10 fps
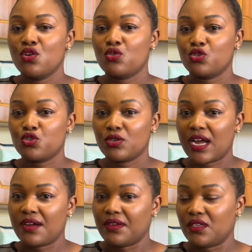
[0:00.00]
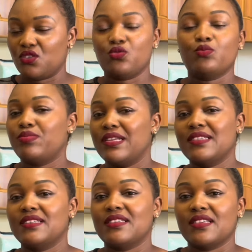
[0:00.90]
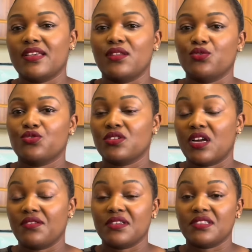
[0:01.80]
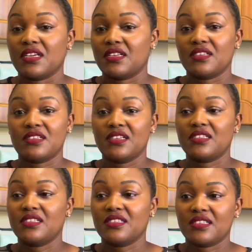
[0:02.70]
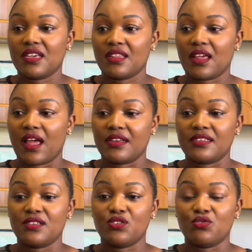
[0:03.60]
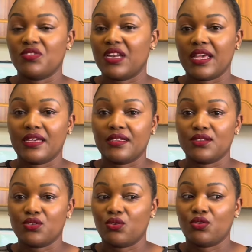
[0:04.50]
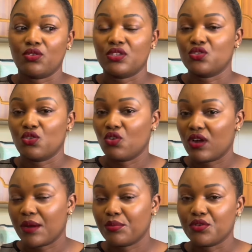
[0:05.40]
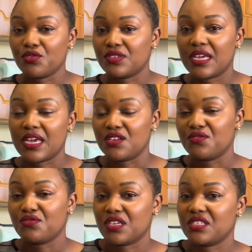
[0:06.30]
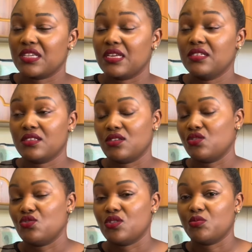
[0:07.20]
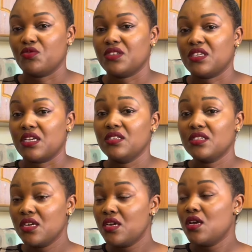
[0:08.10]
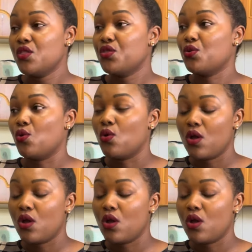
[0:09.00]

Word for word: cushion covers you place it inside the cushion covers and let it stay there until you feel like it's not it's no longer producing any fresh scent and then you remove it and throw